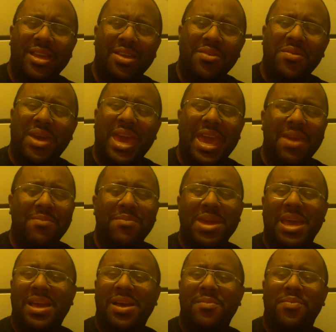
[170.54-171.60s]
You can't
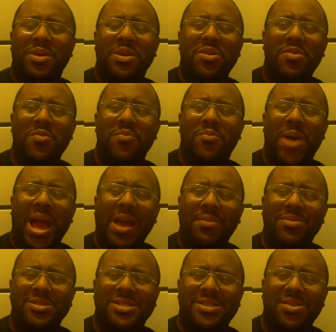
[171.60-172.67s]
make up your own
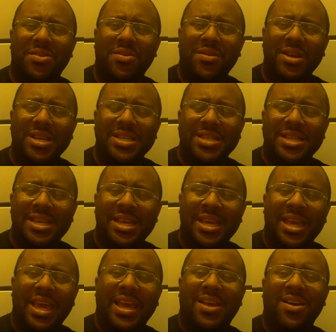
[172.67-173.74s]
Bible stories
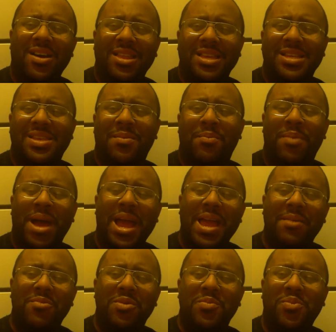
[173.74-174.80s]
and call it the
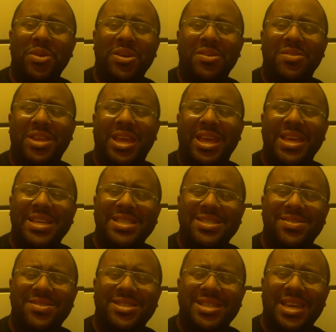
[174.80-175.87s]
Bible and put it on the
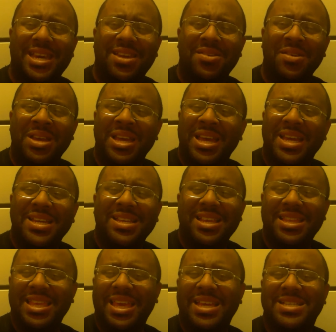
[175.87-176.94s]
History Channel. There's
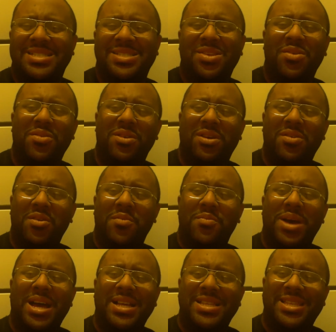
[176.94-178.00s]
nothing historical
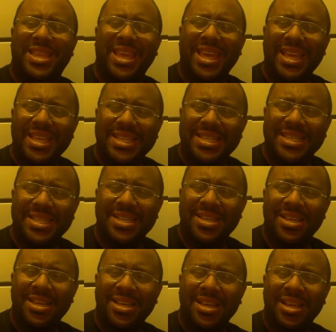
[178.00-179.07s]
about this.
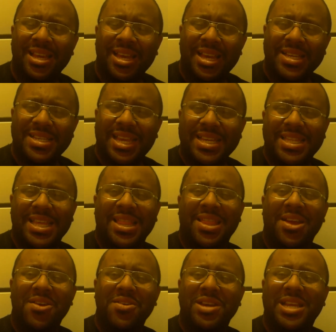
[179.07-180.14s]
It's like the
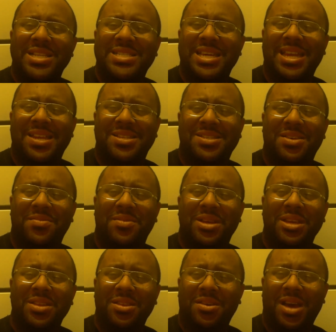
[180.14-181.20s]
Learning Channel talking about,
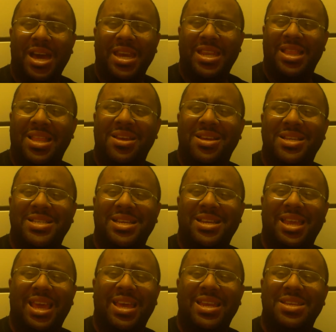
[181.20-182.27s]
you know how Learning
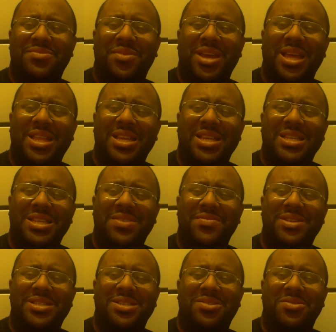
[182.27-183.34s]
Channel had these reality
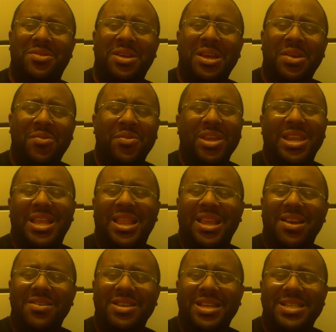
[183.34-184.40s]
TV shows. We the
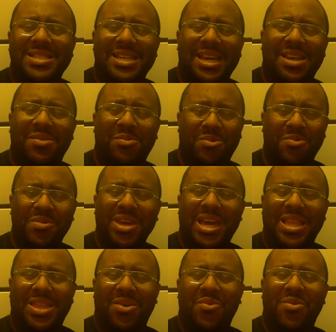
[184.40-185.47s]
Learning Channel, but we
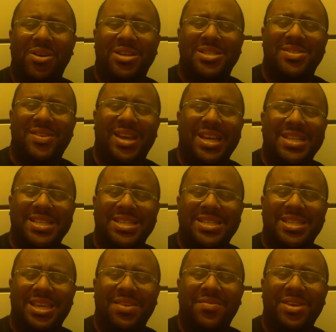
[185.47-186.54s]
got the worst
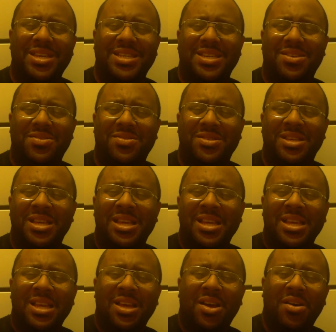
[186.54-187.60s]
trashiest TV show
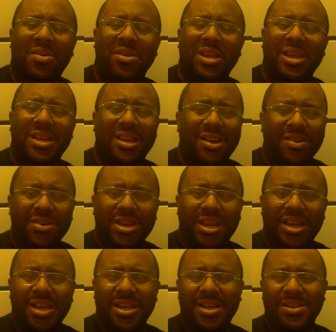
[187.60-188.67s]
on the
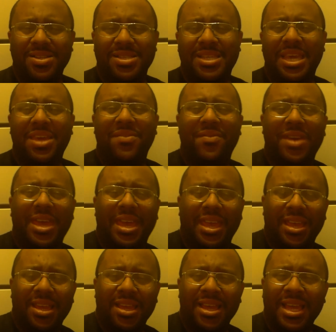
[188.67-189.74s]

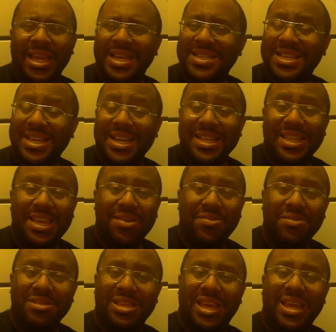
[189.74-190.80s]
TV. Same thing
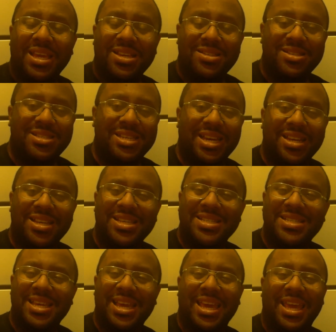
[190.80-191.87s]
with the History Channel.
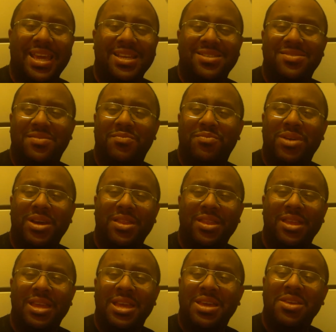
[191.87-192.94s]
This ain't history,
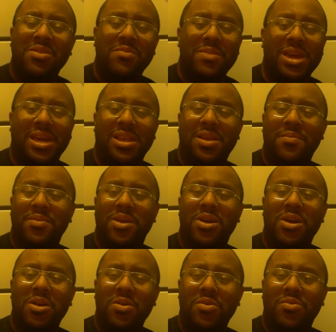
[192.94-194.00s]
brother. You're making up your
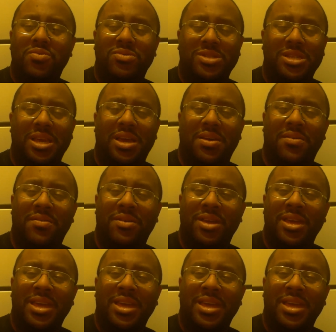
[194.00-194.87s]
own stuff.